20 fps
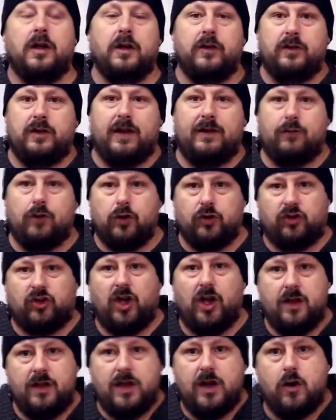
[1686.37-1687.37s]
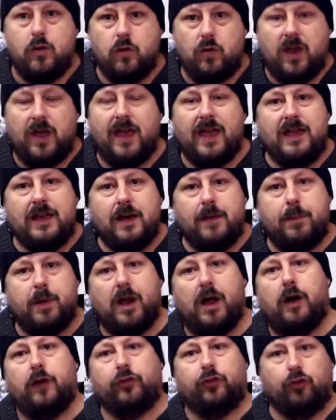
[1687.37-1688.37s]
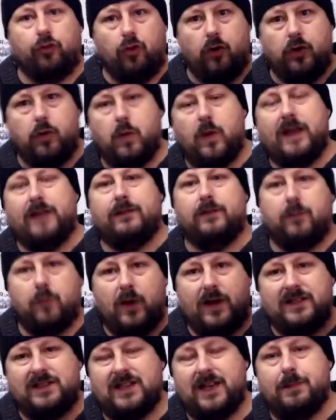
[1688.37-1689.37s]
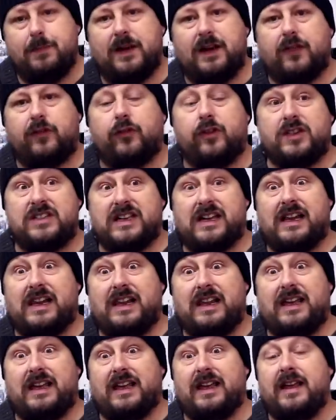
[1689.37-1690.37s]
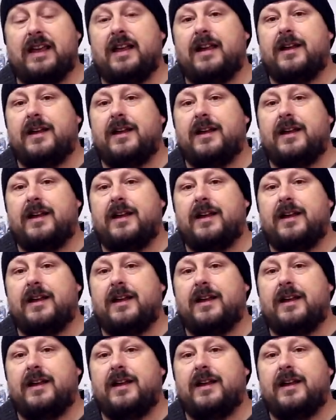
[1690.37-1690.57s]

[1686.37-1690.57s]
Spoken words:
so you haven't got to turn the old heater blaster on and wait 10 minutes for it to clear.